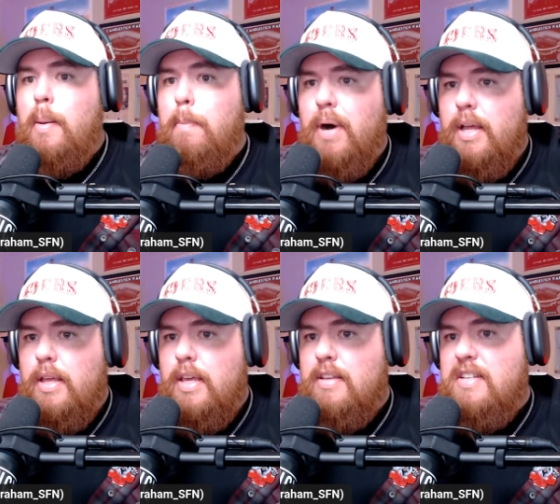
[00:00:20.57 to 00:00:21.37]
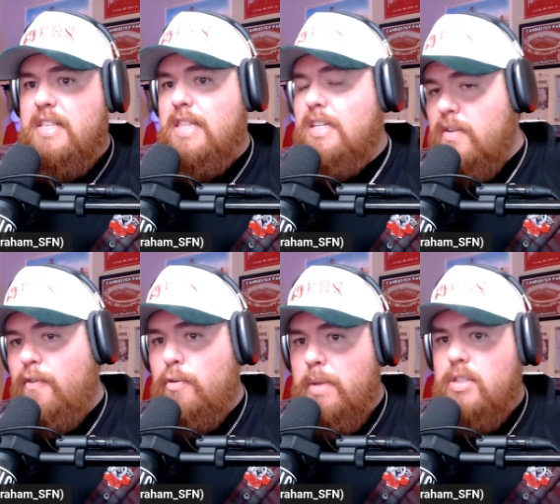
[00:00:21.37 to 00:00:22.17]
But this
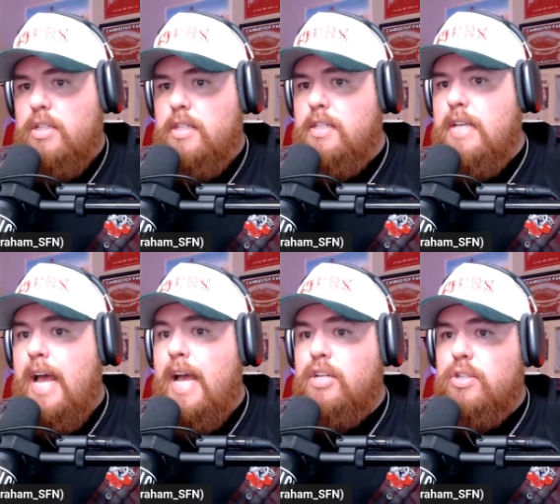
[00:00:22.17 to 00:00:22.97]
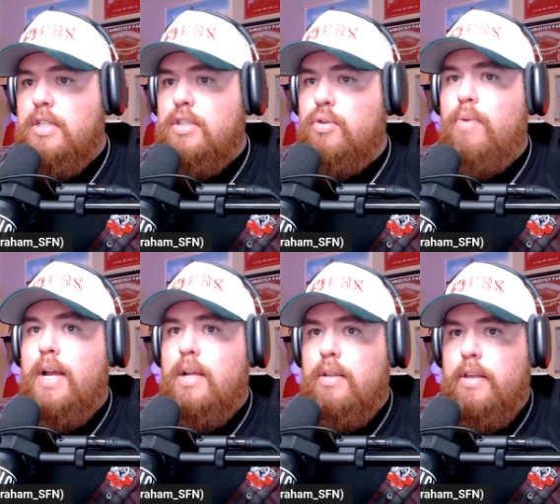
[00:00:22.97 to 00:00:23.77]
information is actually
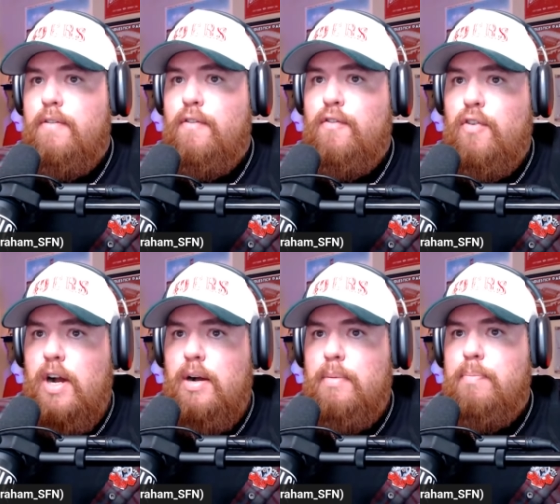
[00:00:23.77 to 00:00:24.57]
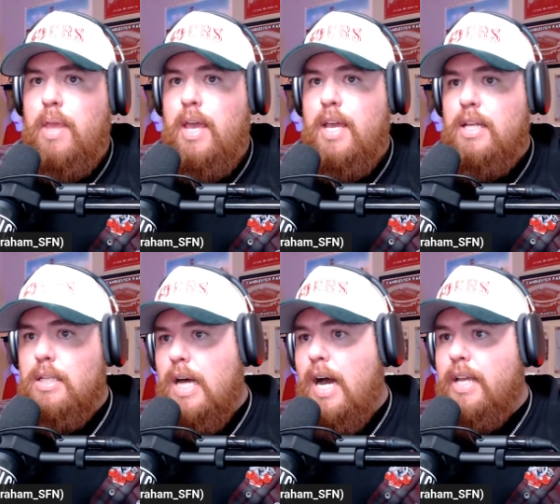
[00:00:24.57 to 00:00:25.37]
directly from a
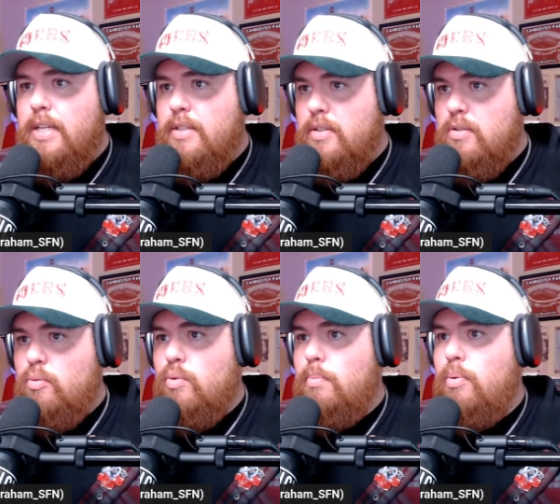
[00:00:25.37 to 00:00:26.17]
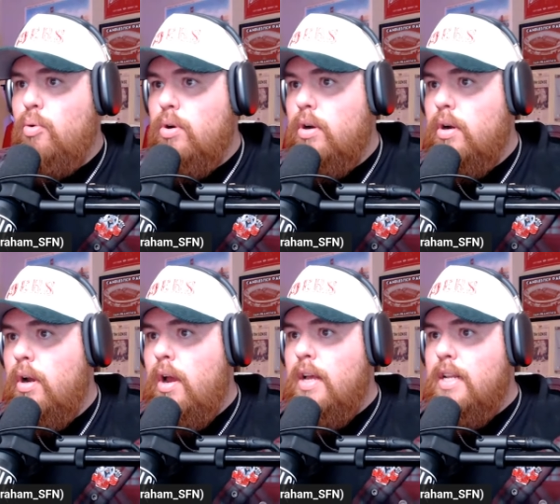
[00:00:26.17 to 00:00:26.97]
Lions reporter,
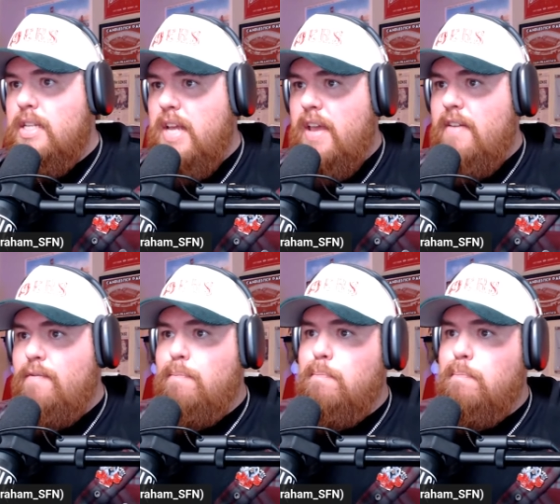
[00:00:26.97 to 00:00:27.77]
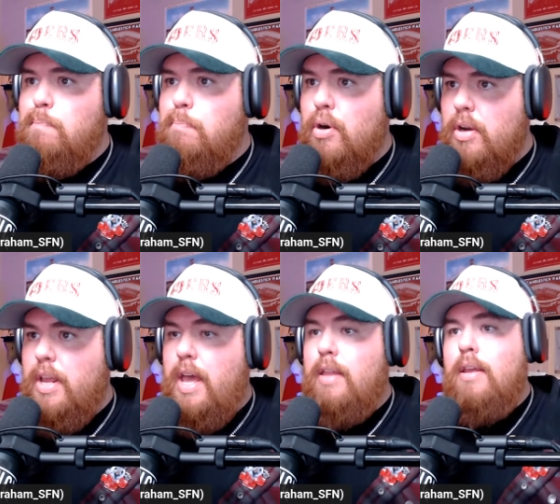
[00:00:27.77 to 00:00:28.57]
Dave
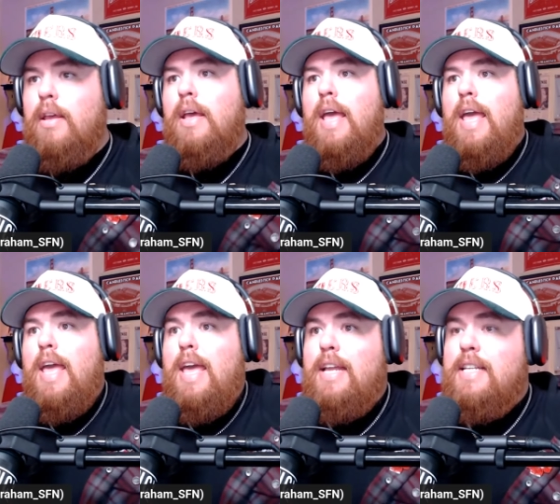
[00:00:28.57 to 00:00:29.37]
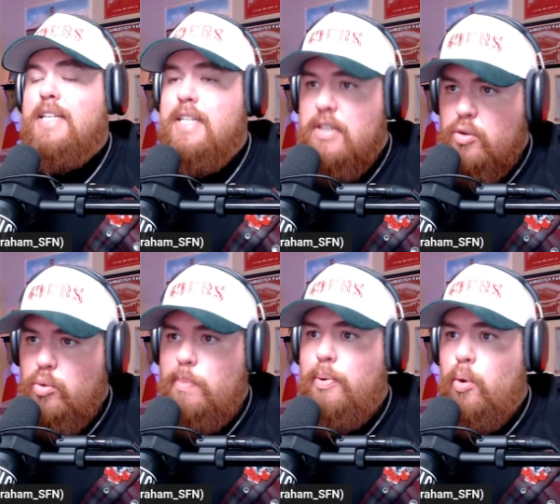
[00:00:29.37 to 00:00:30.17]
Burkett, and he is
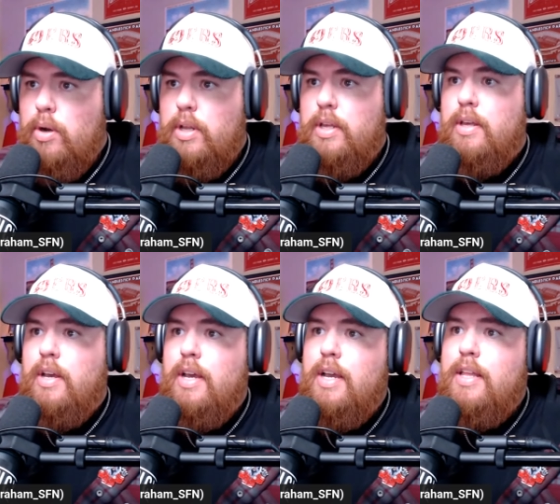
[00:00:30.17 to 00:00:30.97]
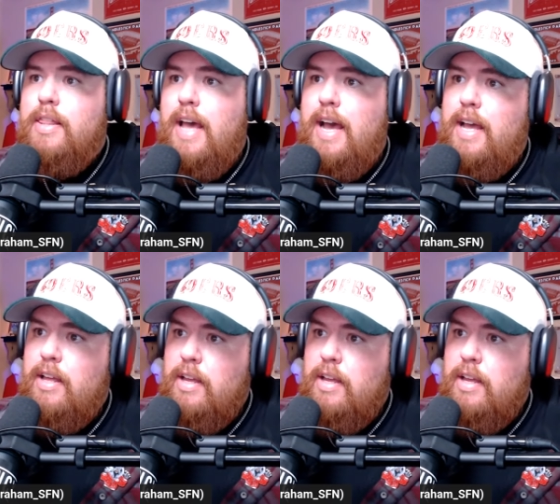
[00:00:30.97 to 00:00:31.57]
reporting that